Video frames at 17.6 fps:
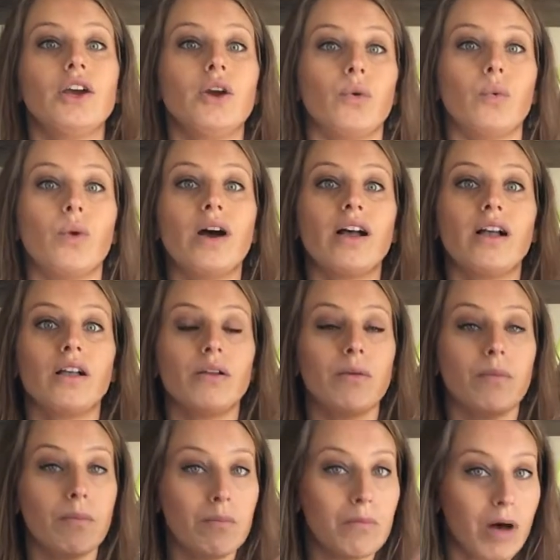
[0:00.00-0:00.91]
Well,
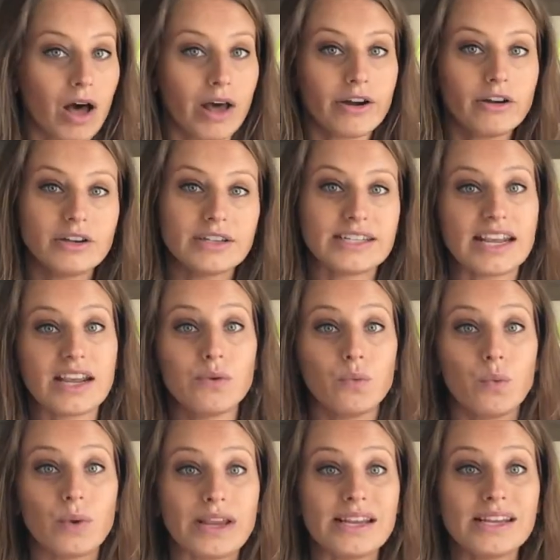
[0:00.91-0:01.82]
modern day
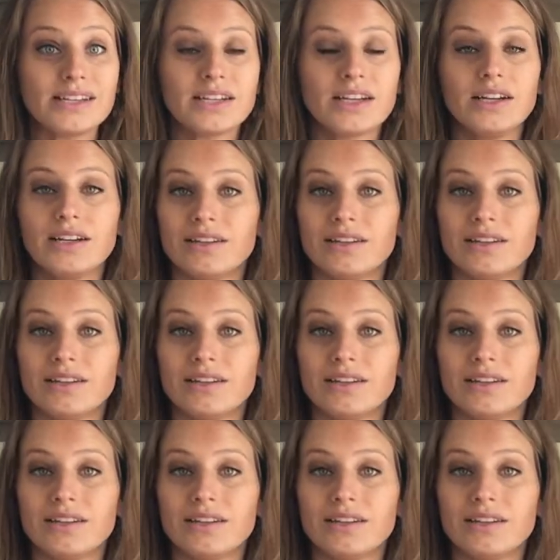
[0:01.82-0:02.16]
wheat